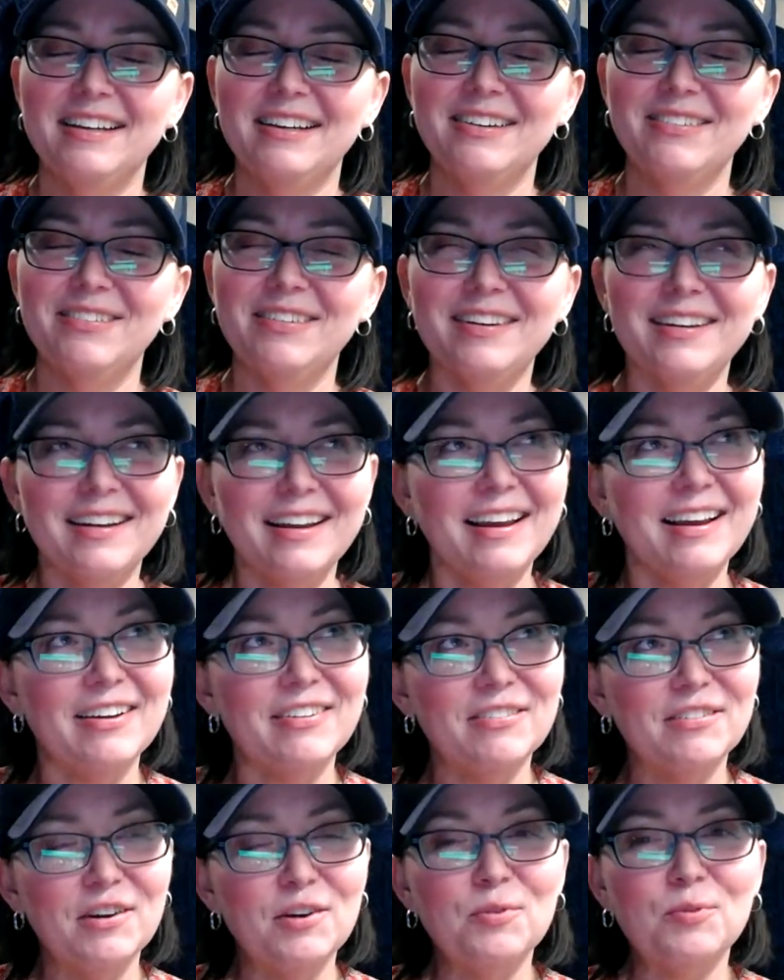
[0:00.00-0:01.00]
what did I have?
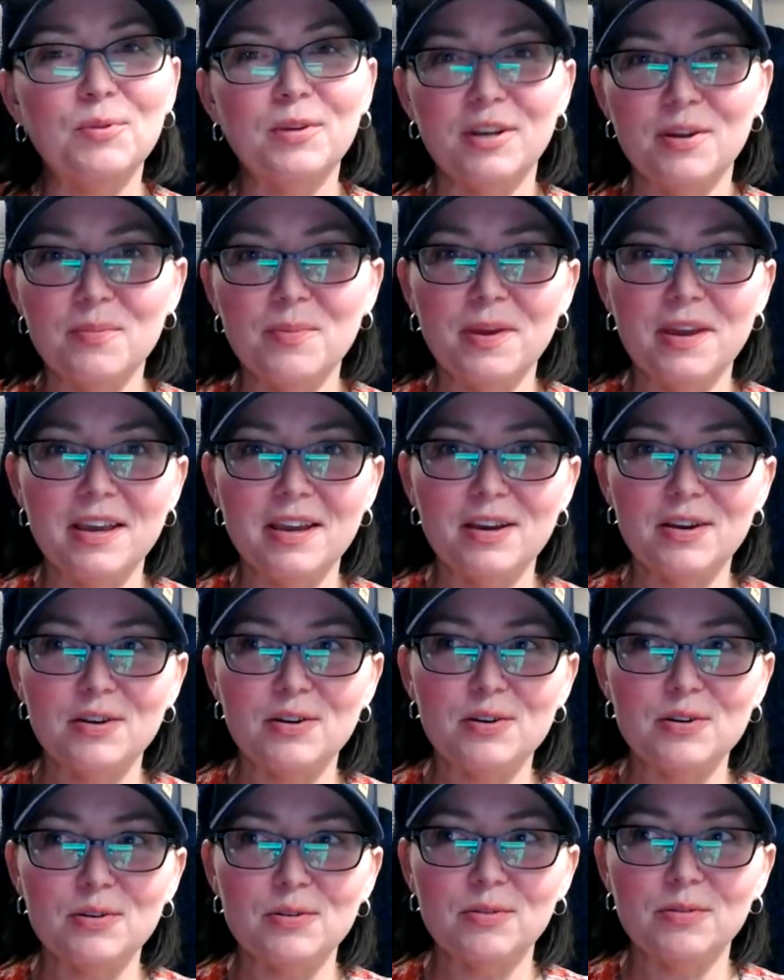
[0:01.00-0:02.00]
A
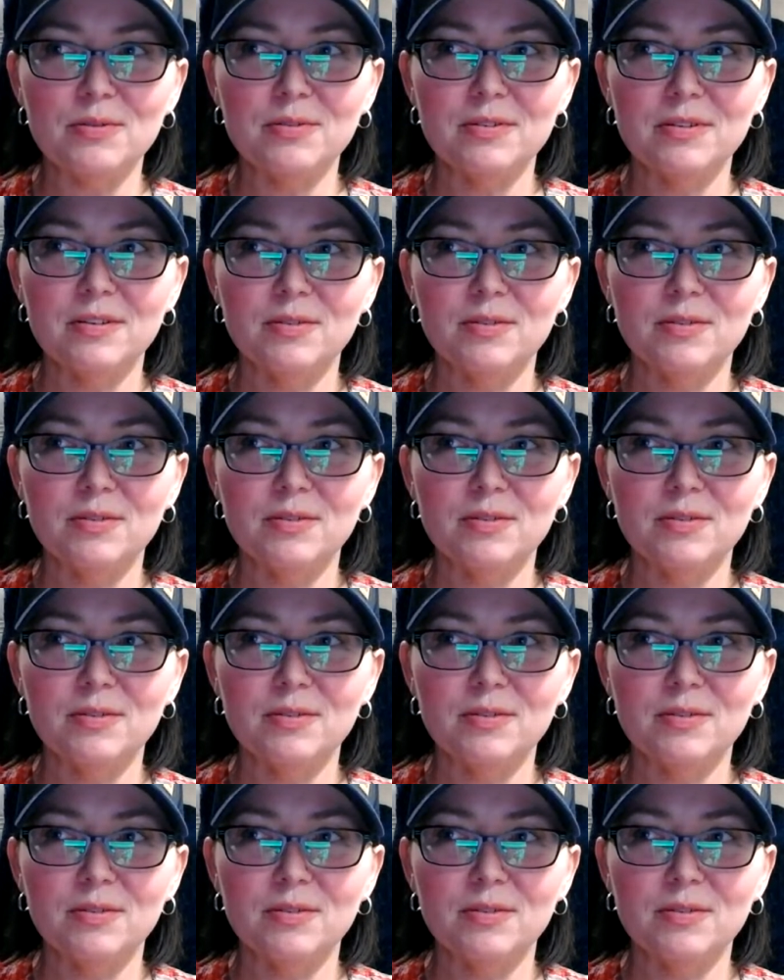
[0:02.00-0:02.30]
Winnebago.